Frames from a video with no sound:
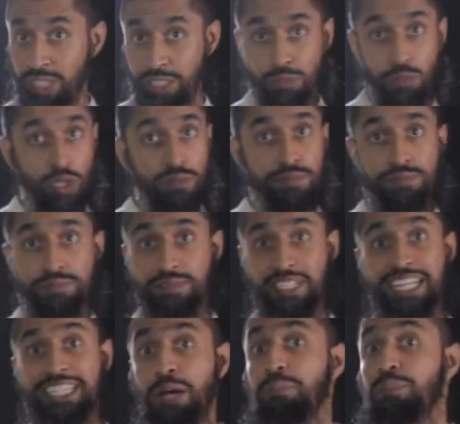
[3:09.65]
Much more
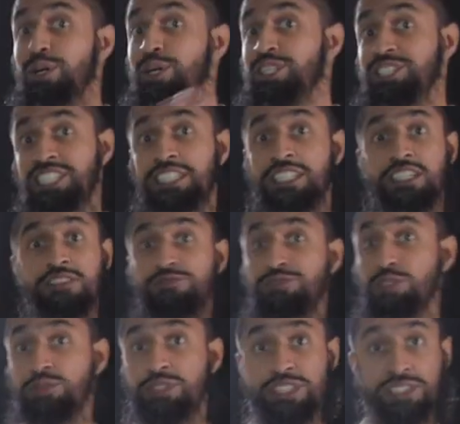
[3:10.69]
than the Persian
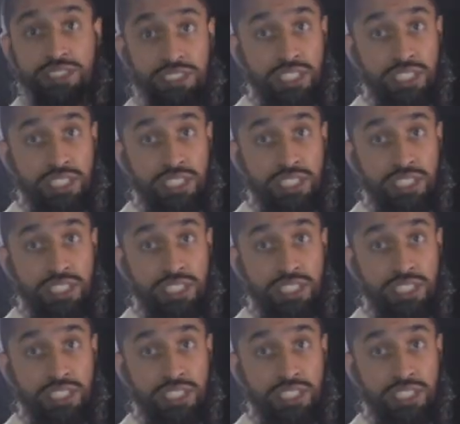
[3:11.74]
influence.